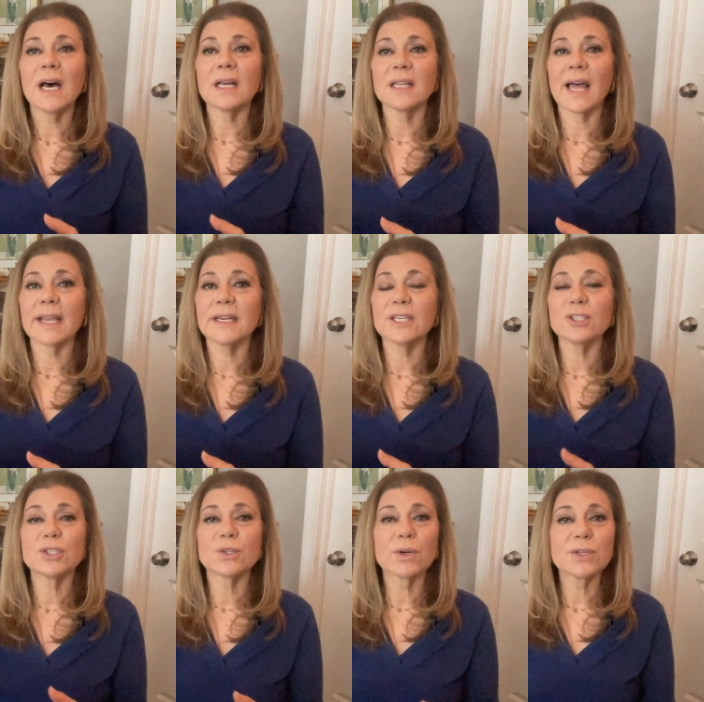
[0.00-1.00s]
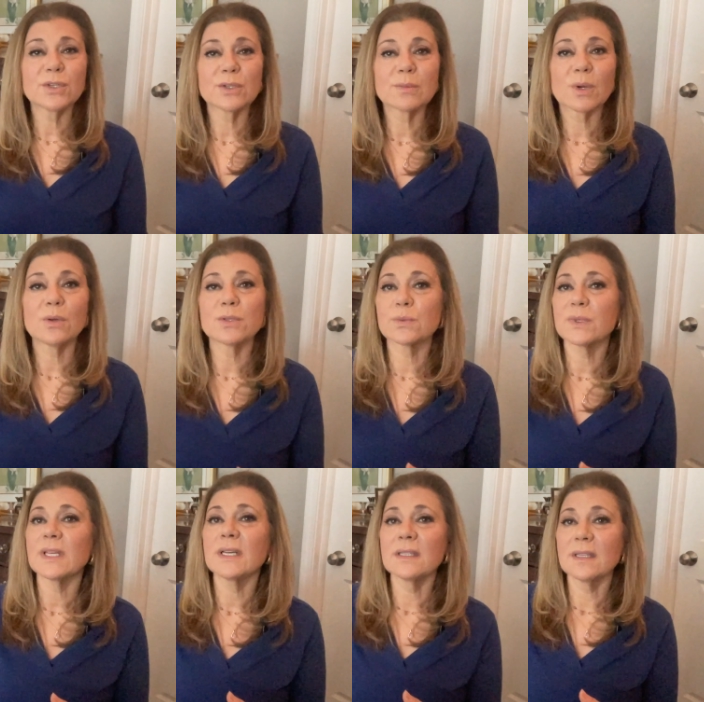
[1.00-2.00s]
aligning short-term goals
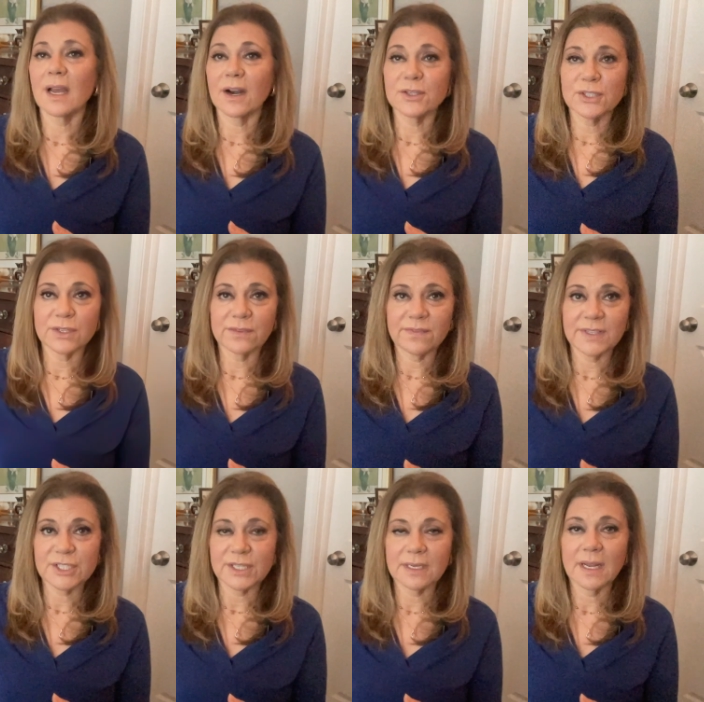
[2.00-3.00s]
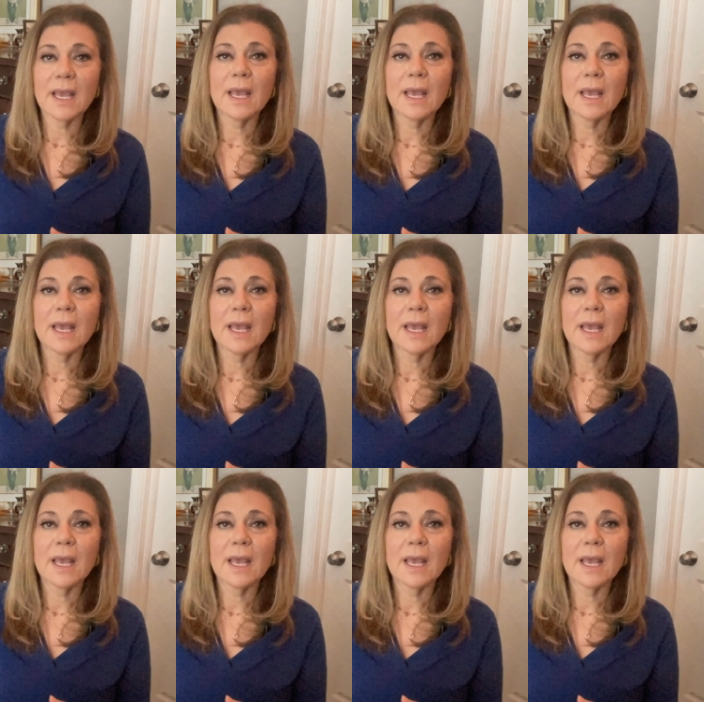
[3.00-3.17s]
with a larger vision.